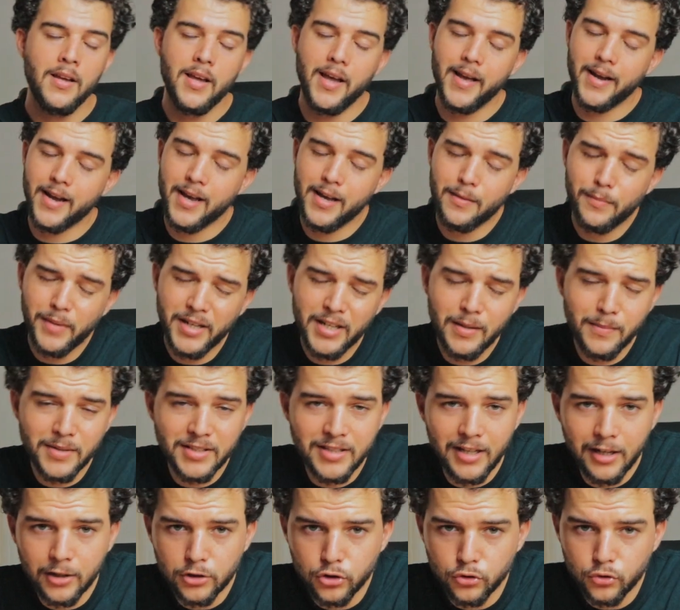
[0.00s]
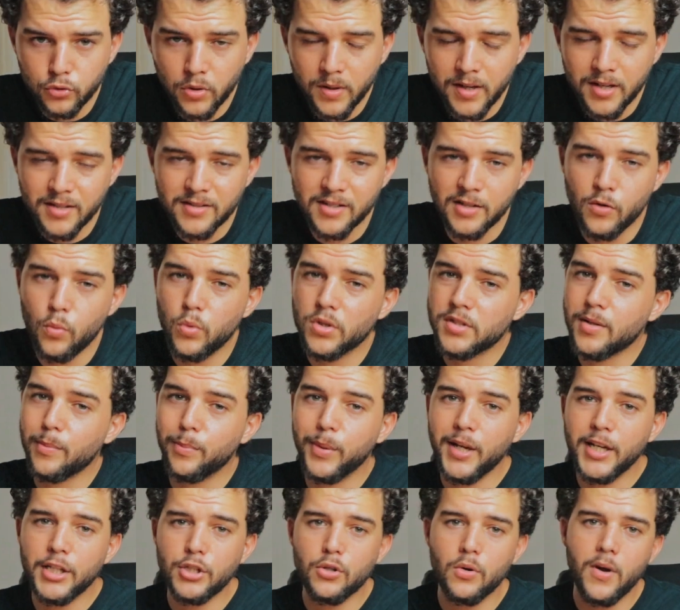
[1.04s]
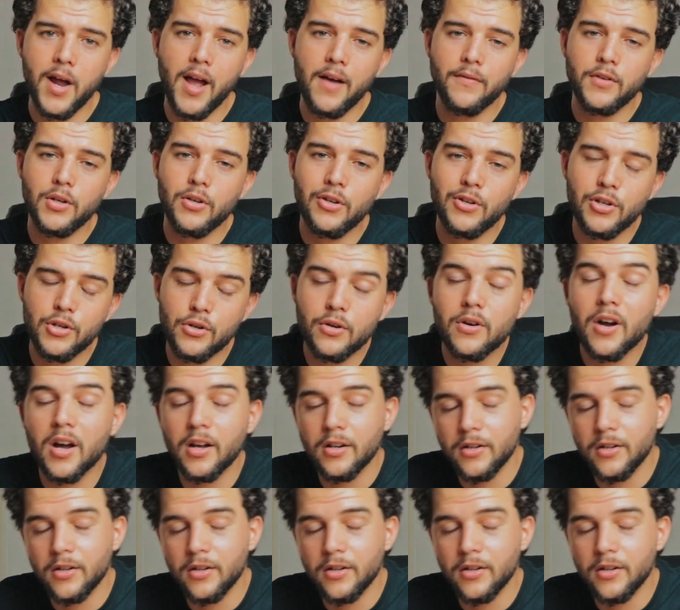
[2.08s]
Again, my name is Alex Rodriguez. It was a pleasure having you here,